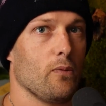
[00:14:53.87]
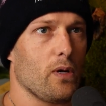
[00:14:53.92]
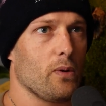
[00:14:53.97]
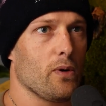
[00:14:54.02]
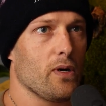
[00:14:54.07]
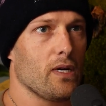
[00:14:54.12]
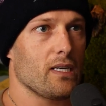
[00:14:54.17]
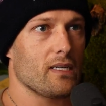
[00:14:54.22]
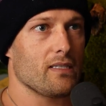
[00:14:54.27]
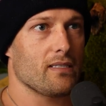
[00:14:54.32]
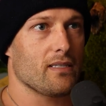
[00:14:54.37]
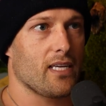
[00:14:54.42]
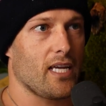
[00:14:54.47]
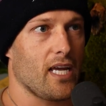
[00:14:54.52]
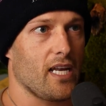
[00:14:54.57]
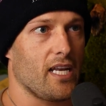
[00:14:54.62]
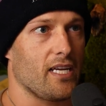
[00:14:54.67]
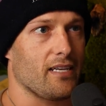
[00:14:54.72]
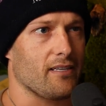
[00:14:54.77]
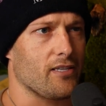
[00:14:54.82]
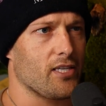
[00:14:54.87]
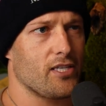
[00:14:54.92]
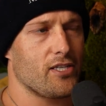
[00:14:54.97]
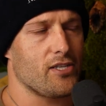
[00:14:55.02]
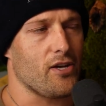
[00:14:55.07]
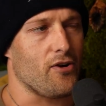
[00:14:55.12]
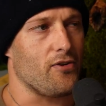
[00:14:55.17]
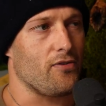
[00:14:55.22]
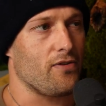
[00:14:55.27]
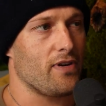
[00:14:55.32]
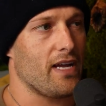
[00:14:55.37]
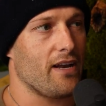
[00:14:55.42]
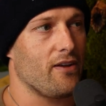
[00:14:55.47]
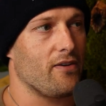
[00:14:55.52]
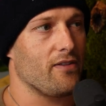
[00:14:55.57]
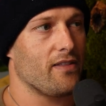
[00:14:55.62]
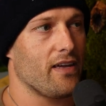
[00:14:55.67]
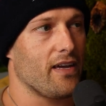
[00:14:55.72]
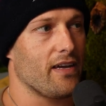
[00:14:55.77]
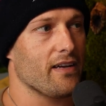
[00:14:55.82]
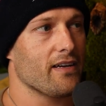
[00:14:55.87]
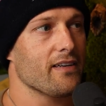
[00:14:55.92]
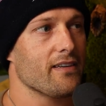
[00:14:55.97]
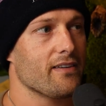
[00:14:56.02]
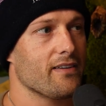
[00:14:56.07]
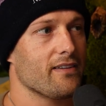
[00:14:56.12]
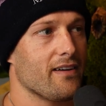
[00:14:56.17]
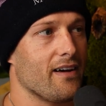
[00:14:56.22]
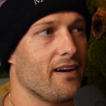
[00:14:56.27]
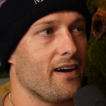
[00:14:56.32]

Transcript: We weren't getting stoned, I don't think.